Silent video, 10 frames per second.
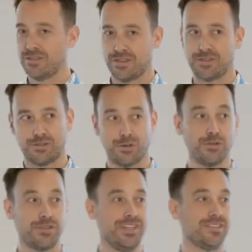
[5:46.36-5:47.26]
the
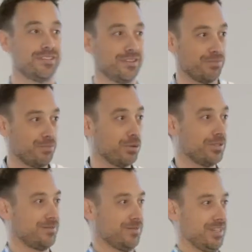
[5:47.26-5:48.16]
two things that have
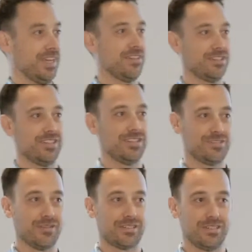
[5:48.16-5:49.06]
put together to
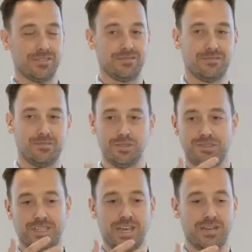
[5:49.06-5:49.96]
construct it.
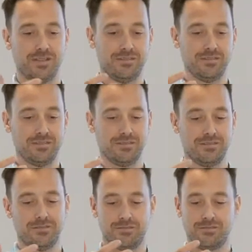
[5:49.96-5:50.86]
Blues scale,
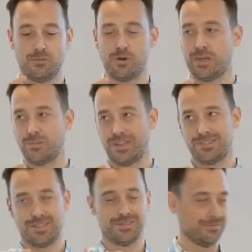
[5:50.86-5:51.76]
walking
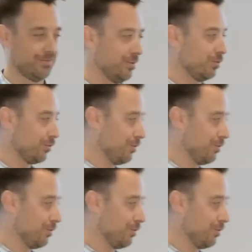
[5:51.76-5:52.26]
bass line, simple